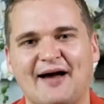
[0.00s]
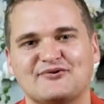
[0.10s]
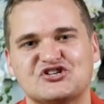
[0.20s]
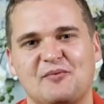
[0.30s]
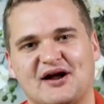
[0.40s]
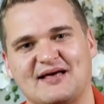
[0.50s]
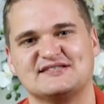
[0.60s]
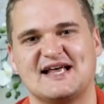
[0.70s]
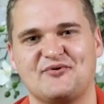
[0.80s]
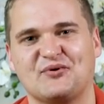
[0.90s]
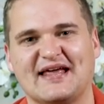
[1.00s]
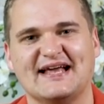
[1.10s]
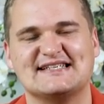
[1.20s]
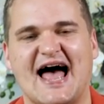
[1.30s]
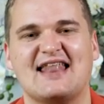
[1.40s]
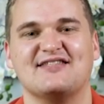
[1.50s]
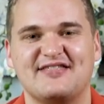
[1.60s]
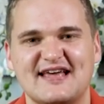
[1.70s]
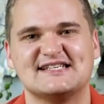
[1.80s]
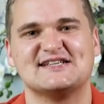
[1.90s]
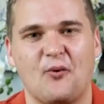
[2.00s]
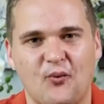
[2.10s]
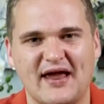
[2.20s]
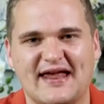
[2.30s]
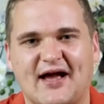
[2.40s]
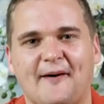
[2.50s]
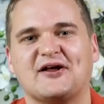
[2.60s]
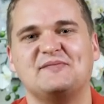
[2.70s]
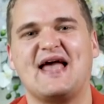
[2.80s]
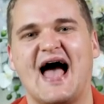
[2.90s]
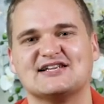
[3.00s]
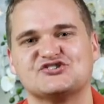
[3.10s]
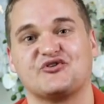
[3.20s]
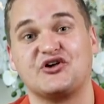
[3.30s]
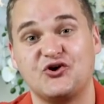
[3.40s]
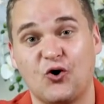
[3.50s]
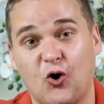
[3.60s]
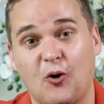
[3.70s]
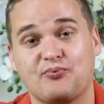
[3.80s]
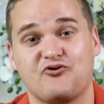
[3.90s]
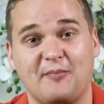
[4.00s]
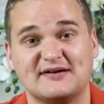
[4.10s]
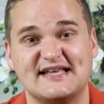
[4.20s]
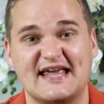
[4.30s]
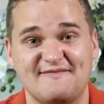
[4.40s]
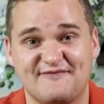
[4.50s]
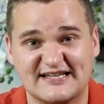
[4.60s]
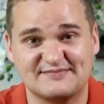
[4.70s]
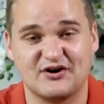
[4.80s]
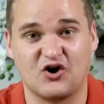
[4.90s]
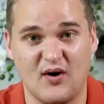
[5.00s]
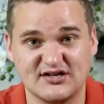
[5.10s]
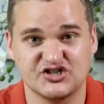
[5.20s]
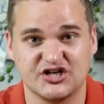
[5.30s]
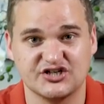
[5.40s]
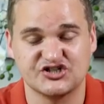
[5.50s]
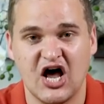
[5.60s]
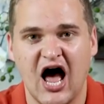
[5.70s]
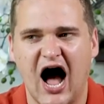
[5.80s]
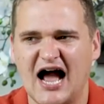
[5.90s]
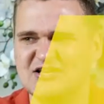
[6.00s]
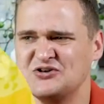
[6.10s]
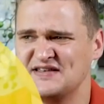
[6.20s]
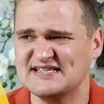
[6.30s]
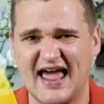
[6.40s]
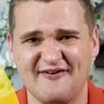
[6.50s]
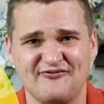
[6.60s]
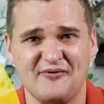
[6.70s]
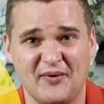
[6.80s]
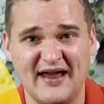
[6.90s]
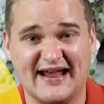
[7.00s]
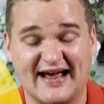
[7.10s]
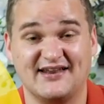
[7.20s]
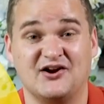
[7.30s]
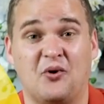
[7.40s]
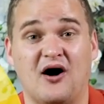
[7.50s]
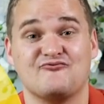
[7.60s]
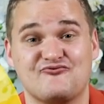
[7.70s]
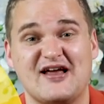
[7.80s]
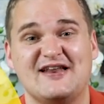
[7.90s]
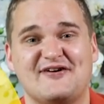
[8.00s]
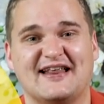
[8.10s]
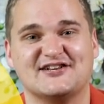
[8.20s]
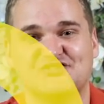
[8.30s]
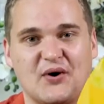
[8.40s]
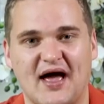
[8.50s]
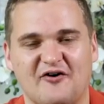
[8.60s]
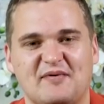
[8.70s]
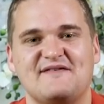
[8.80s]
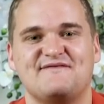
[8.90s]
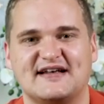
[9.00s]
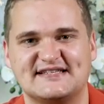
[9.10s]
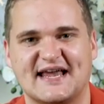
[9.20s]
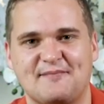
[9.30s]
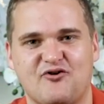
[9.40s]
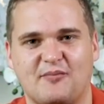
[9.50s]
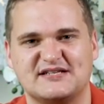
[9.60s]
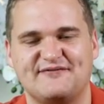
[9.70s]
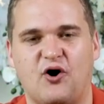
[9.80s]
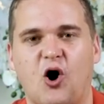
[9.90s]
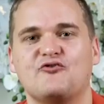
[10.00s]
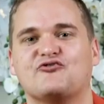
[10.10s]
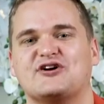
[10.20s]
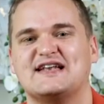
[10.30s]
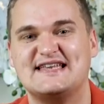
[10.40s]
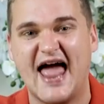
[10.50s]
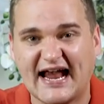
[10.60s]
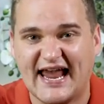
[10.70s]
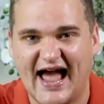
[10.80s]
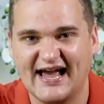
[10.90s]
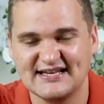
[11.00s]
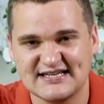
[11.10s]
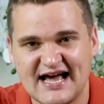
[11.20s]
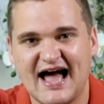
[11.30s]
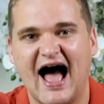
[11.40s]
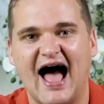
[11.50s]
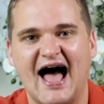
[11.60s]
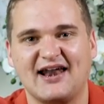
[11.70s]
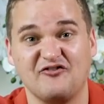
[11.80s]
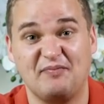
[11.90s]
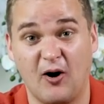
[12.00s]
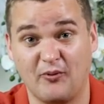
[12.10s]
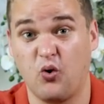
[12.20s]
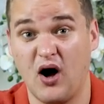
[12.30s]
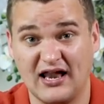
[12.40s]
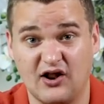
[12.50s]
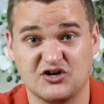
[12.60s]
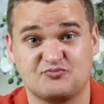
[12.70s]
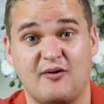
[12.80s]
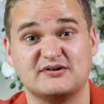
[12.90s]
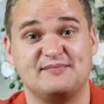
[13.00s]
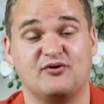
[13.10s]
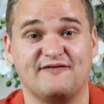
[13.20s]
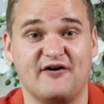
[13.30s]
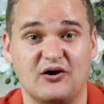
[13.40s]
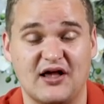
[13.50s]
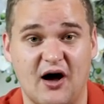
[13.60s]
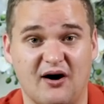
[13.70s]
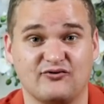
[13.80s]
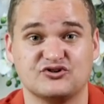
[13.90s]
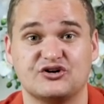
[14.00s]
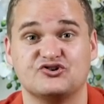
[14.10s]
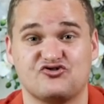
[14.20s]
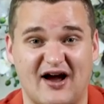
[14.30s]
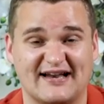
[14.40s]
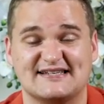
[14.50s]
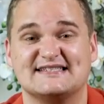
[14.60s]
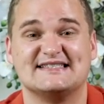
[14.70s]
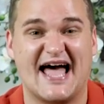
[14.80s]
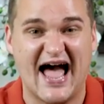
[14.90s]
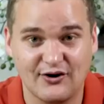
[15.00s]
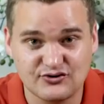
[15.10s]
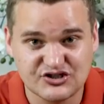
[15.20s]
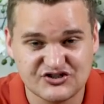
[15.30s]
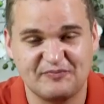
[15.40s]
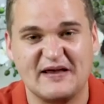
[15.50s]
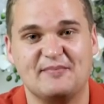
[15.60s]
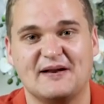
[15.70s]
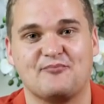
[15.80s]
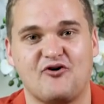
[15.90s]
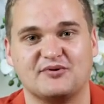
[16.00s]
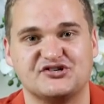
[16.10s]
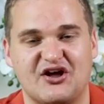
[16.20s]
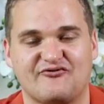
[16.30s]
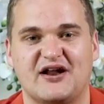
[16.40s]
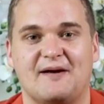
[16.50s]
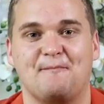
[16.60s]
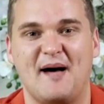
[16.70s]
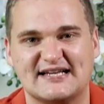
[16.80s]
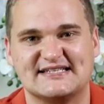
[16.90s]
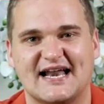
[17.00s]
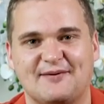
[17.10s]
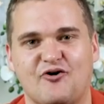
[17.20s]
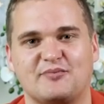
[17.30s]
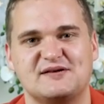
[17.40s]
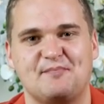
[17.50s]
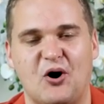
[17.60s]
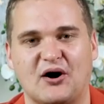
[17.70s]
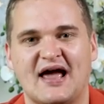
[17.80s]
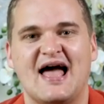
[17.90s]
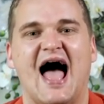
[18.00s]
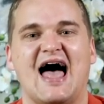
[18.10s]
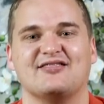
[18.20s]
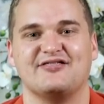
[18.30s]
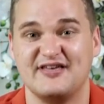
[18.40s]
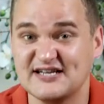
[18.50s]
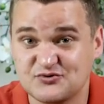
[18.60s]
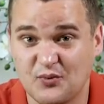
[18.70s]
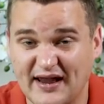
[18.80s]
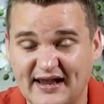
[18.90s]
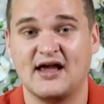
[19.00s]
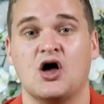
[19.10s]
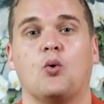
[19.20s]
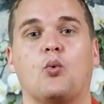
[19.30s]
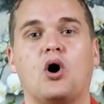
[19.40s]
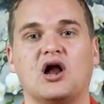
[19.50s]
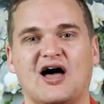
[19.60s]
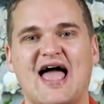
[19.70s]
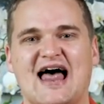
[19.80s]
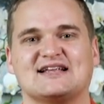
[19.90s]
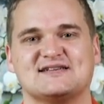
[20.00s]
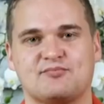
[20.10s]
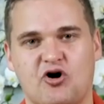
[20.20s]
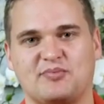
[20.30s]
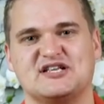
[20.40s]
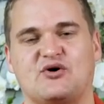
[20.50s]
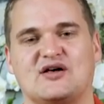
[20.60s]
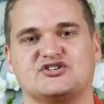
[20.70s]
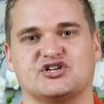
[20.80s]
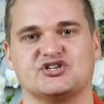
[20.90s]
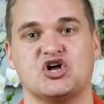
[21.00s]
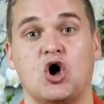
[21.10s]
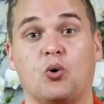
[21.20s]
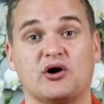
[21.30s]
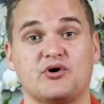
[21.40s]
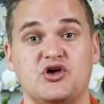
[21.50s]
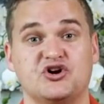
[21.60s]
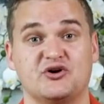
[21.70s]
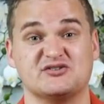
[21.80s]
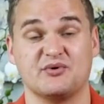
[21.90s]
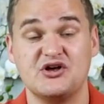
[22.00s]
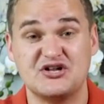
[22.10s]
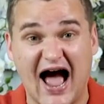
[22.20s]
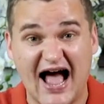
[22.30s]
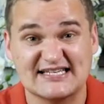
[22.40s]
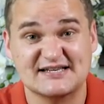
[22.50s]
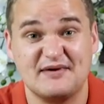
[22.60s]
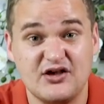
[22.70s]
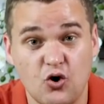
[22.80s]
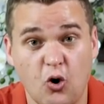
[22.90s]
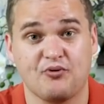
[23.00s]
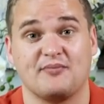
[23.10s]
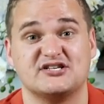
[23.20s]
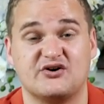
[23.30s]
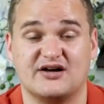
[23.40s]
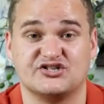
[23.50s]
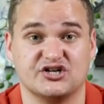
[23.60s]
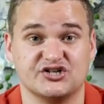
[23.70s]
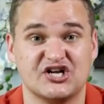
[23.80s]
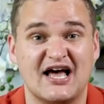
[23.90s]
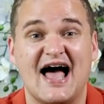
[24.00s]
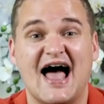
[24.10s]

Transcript: Hey, what's up? My name is Samuel Leeds, and this week I'm going to be answering your property investment questions. I do this every week, and you know what? I really, really enjoy it. I've been investing in property for over a decade, and I've built up quite a large property portfolio. I've also trained thousands of people in property. I've written a best selling property book, and this week, while I answer property questions, what I want you to do is I want you to ask me your property questions